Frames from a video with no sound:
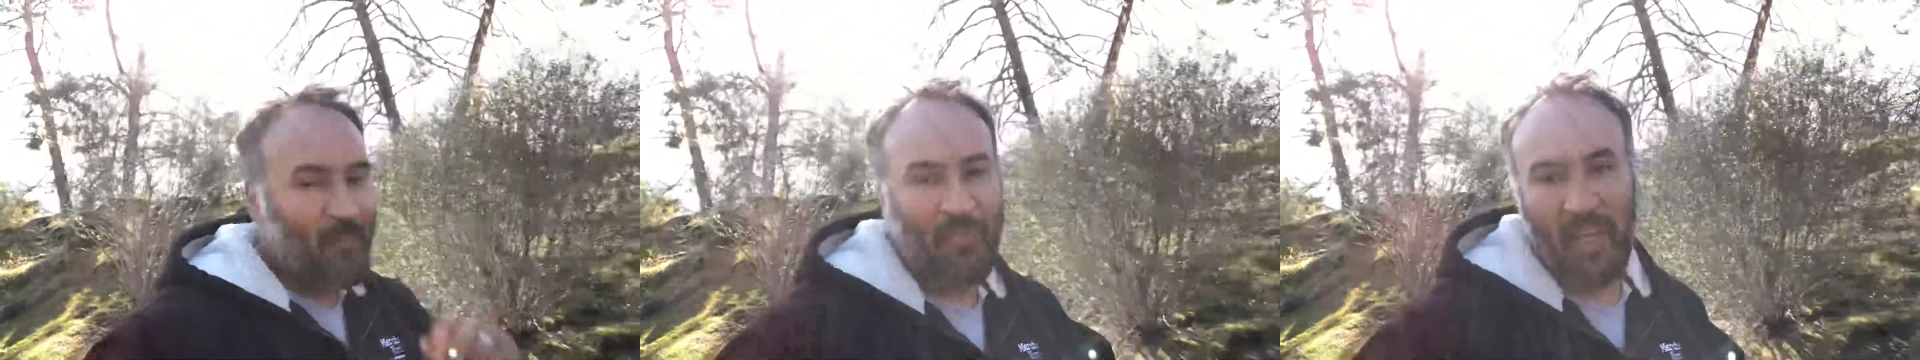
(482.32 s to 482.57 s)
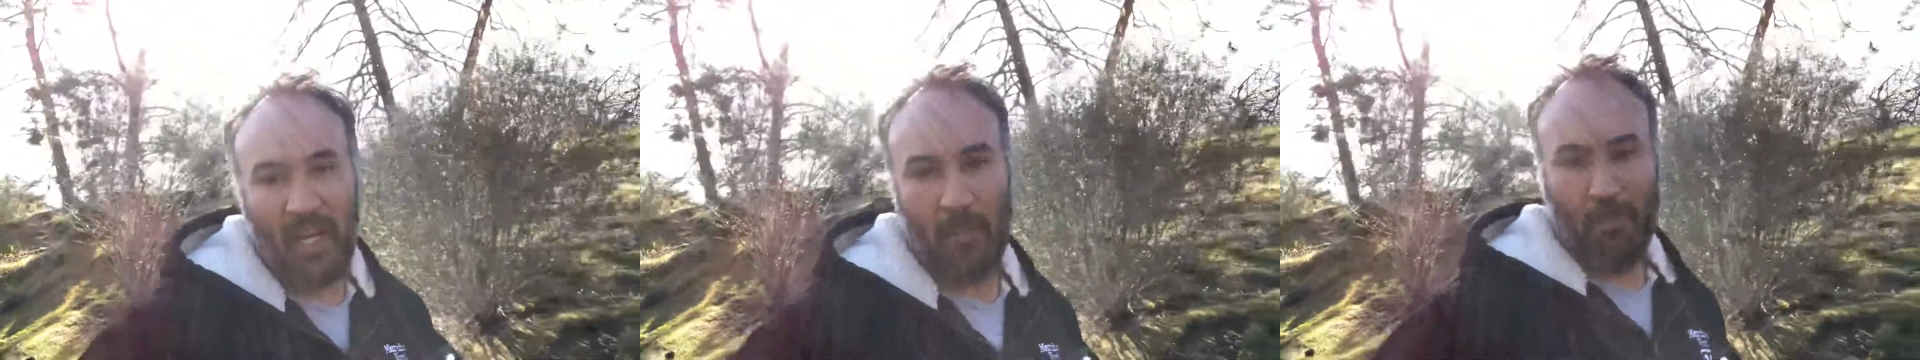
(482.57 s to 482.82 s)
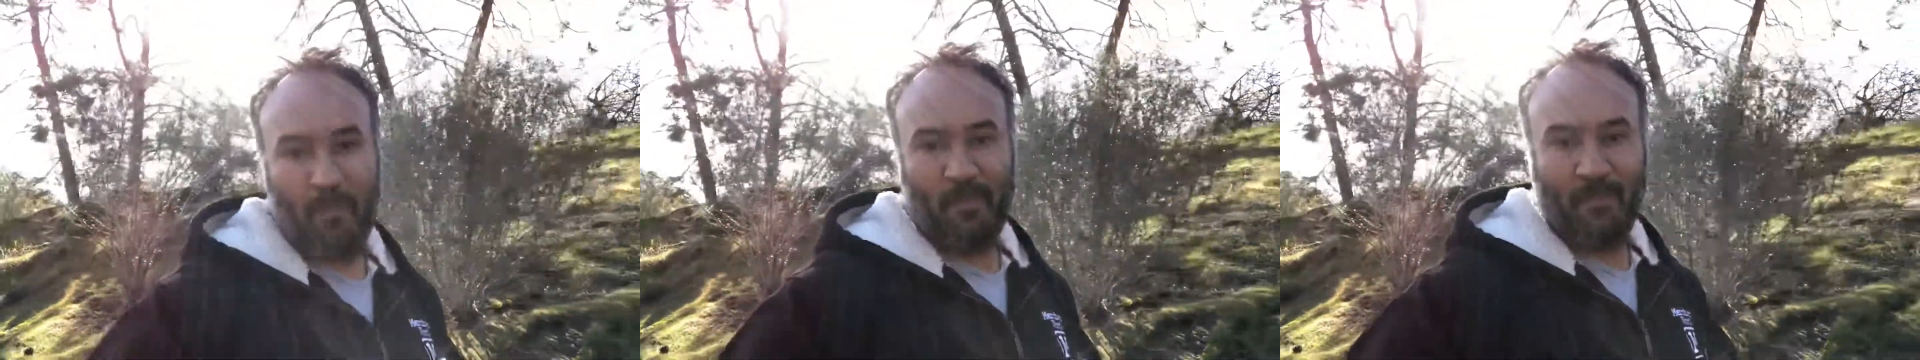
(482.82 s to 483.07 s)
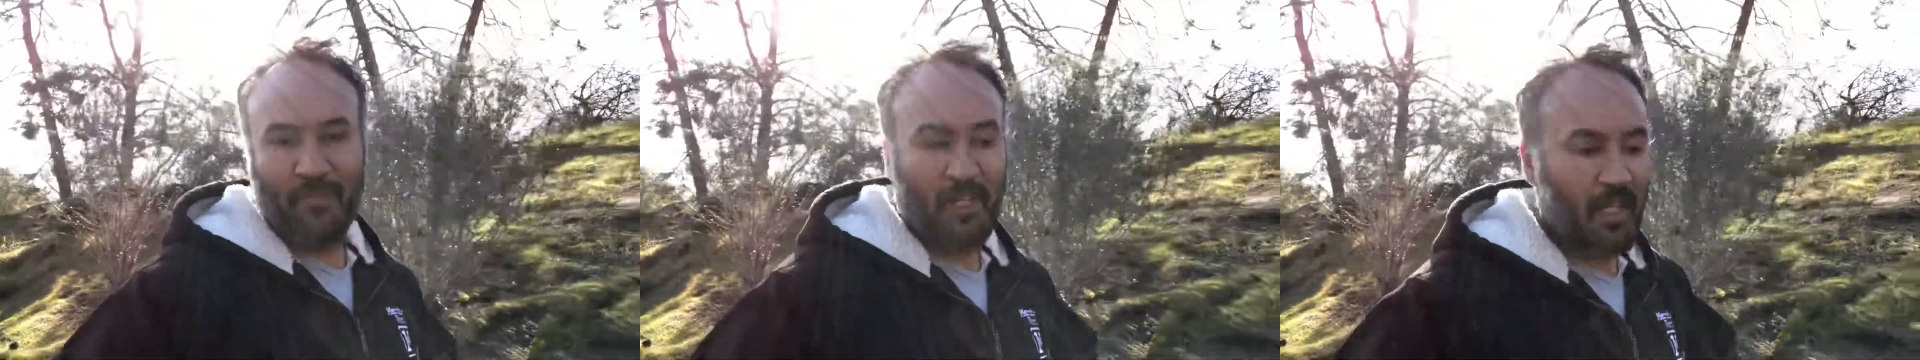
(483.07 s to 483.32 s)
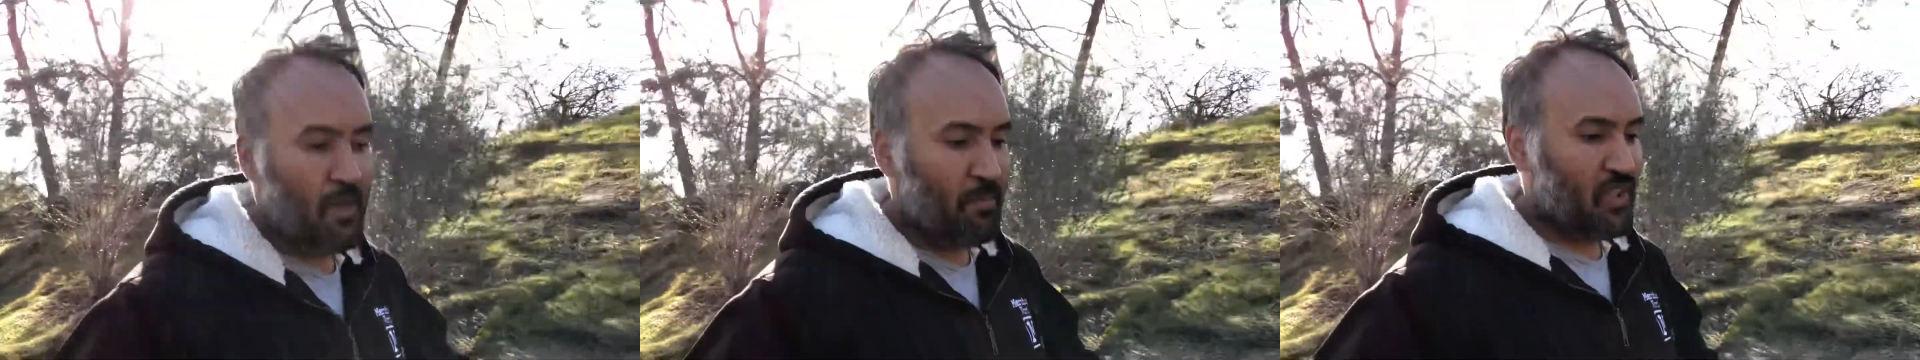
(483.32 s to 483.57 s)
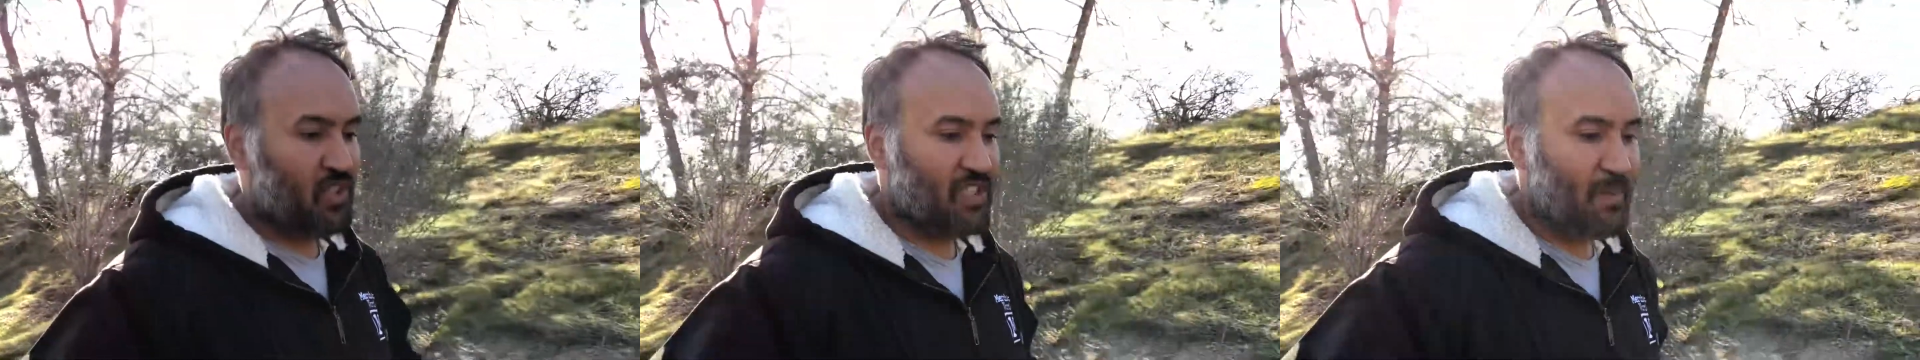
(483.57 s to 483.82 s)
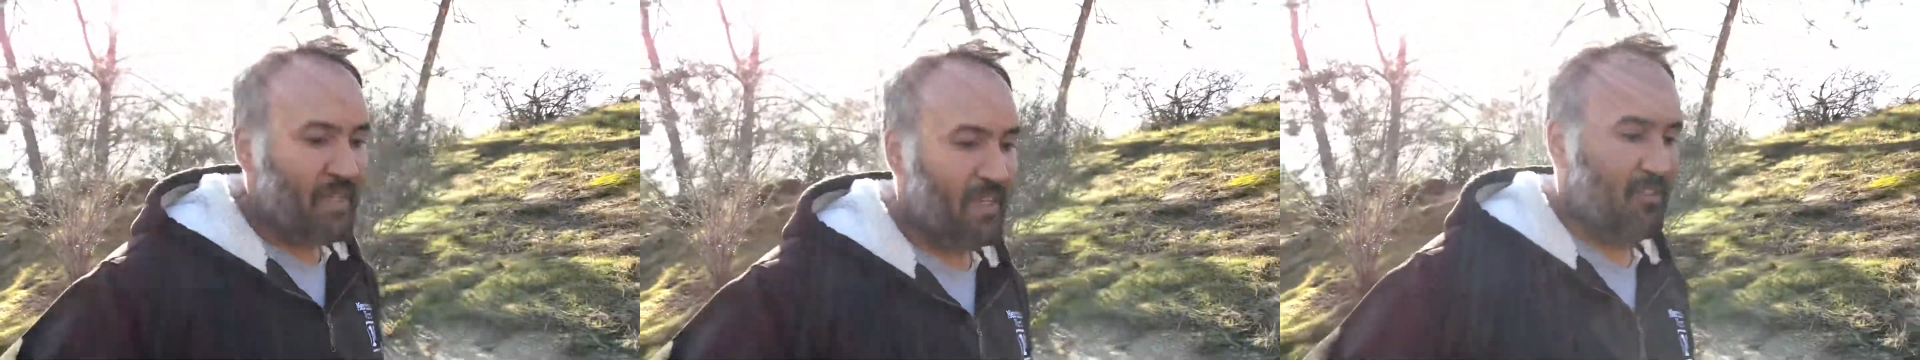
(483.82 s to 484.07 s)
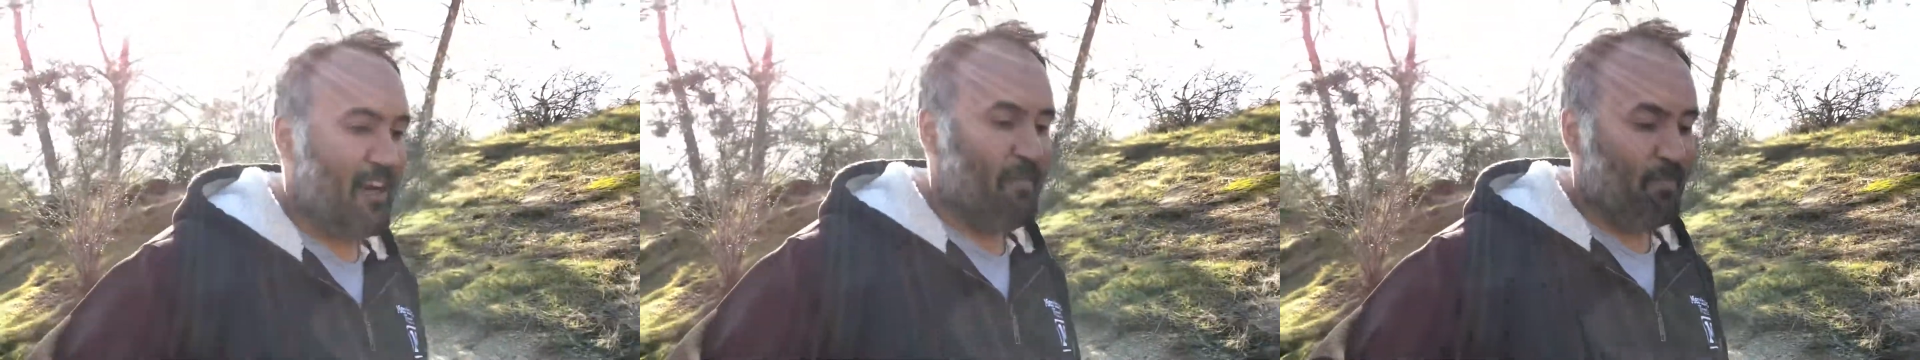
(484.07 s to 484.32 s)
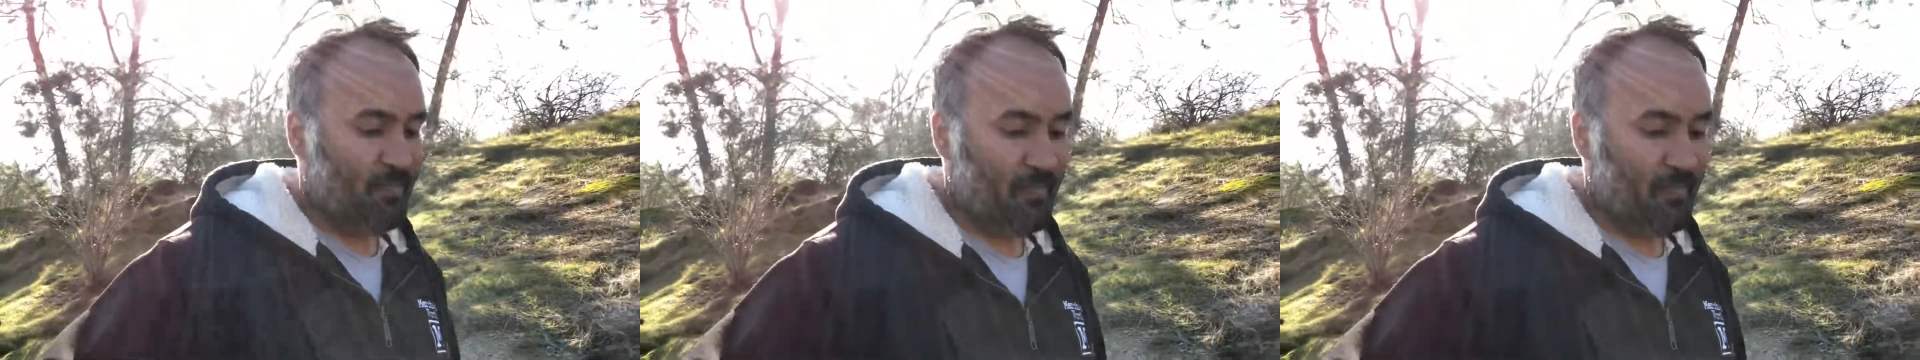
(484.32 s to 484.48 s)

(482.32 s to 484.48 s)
But there's something, right?